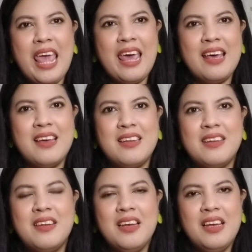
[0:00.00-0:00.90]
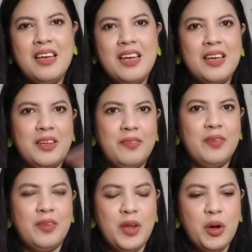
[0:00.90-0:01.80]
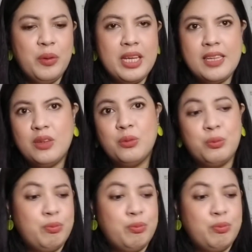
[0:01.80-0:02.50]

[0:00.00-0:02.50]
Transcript: And knowing that,